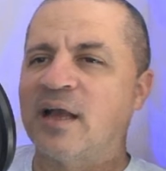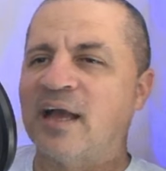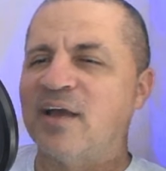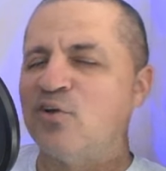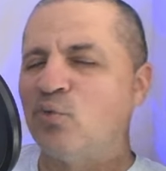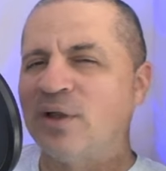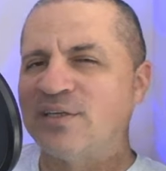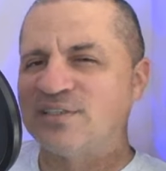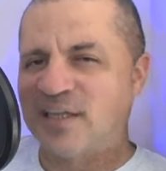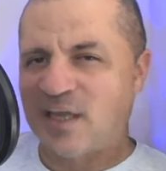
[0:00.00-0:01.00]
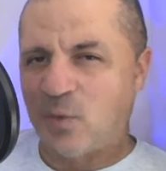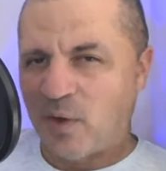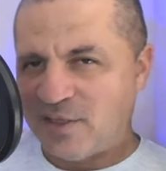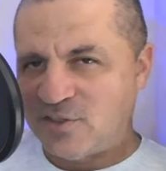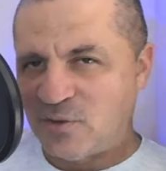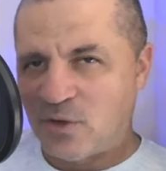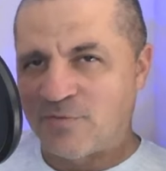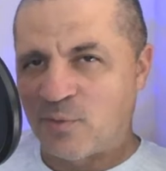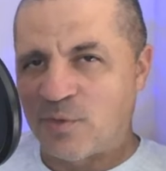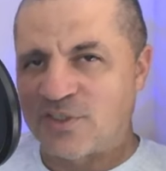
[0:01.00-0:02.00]
I don't want to say they waited too long
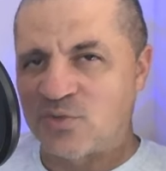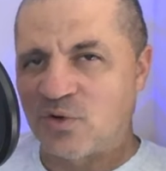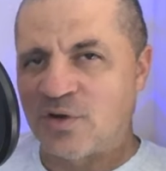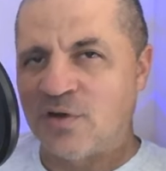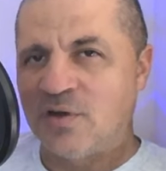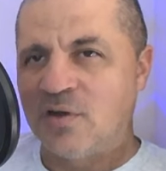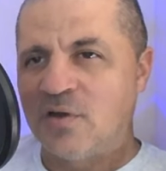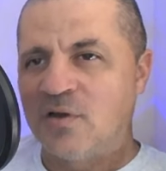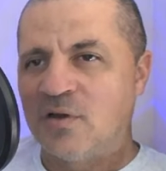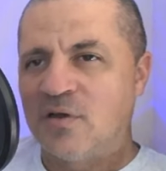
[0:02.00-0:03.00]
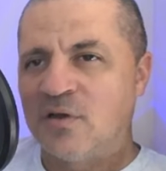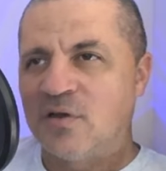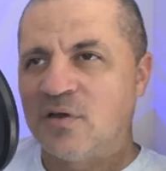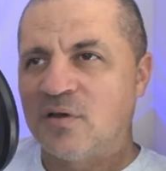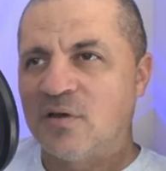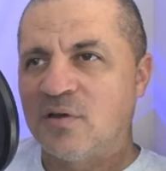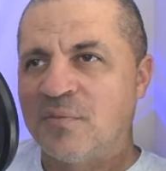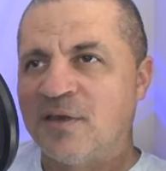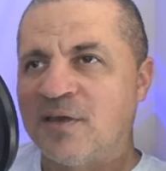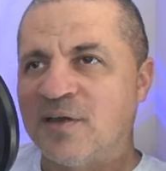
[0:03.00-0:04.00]
for Rich Swann
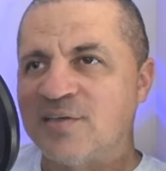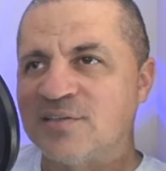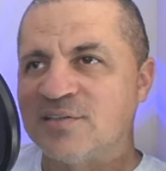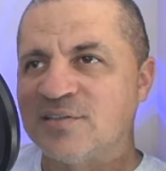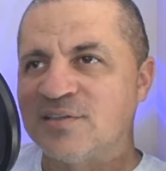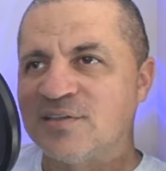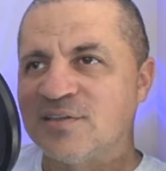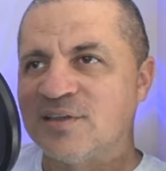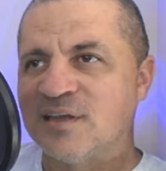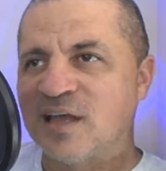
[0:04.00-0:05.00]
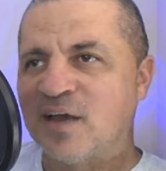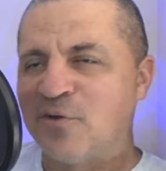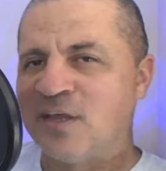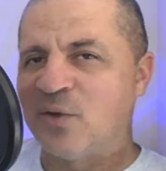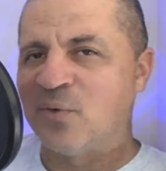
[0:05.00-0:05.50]
because I don't think it